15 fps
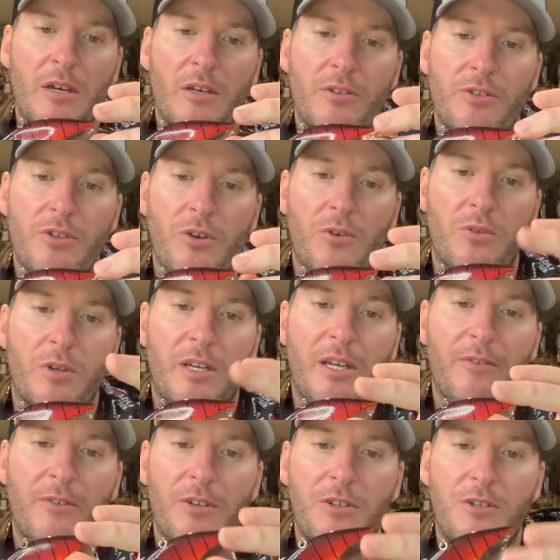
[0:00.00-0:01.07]
So
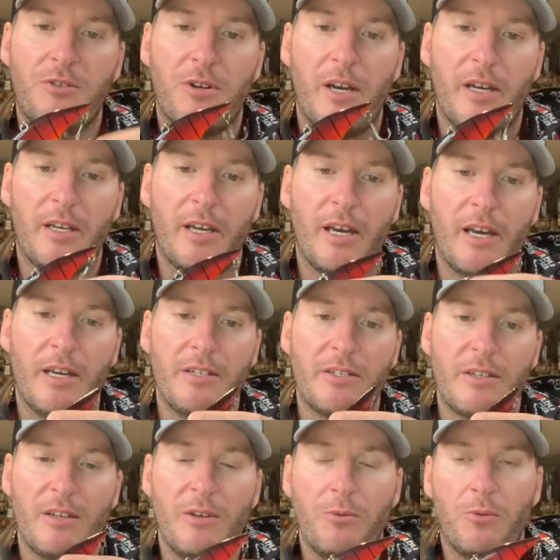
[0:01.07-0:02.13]
give it a try,
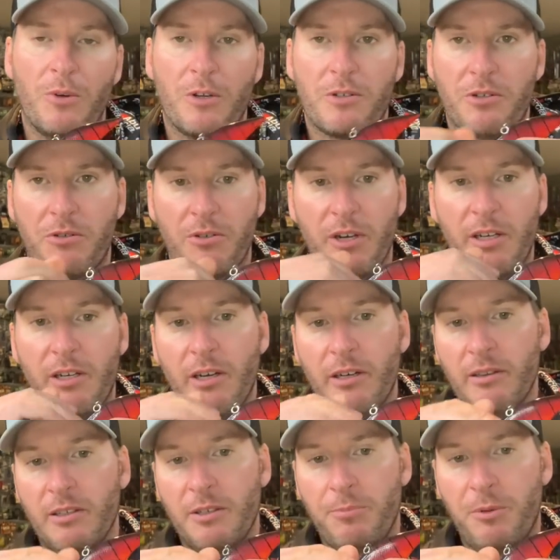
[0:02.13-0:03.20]
guys. It works great
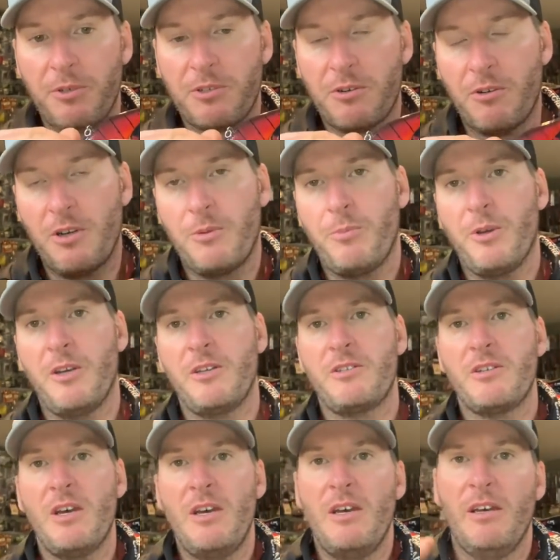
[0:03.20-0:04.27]
on lipless
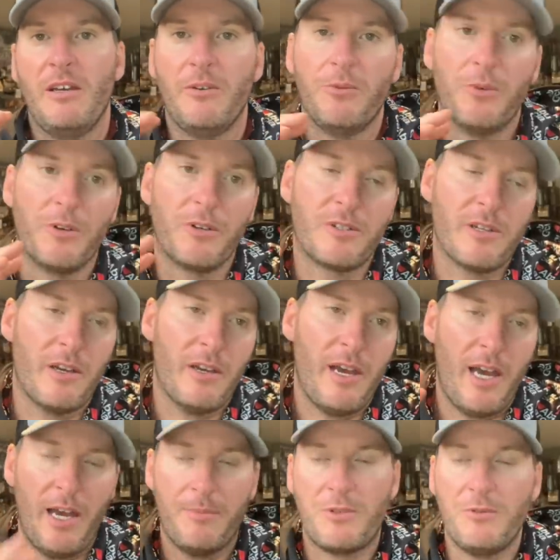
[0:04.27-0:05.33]
crankbaits. It works
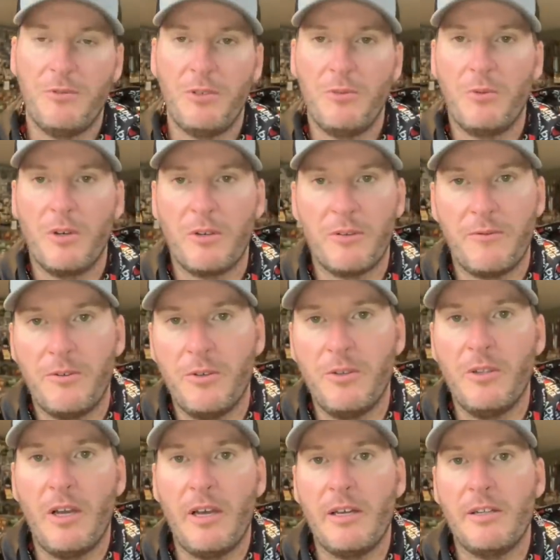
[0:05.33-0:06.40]
absolutely
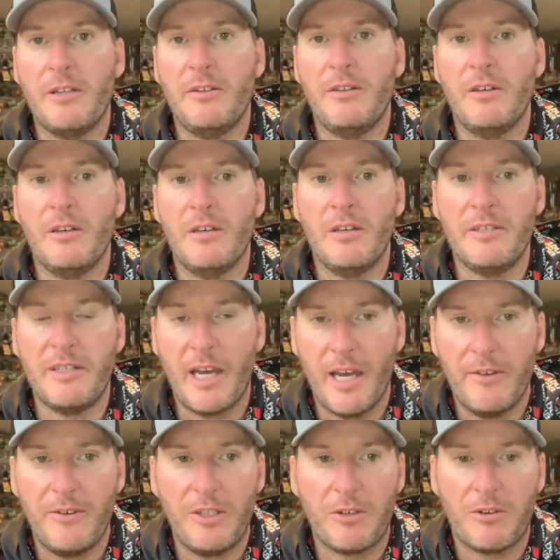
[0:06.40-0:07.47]
wonderful on uh,
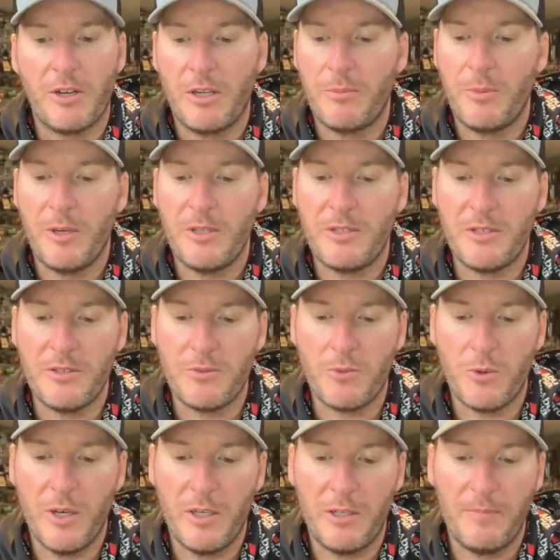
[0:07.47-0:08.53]
diving crankbaits as
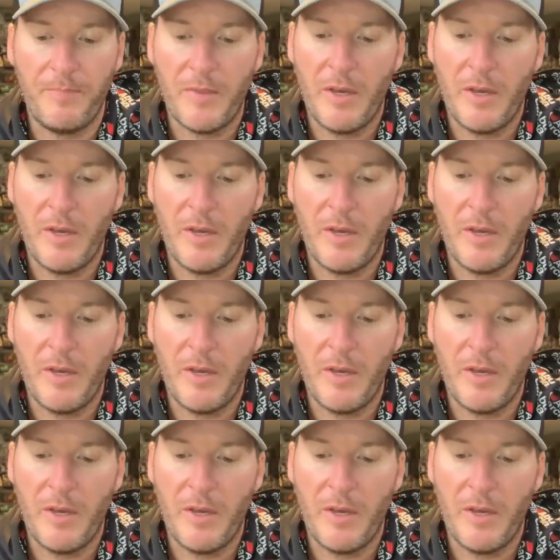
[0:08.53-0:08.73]
well.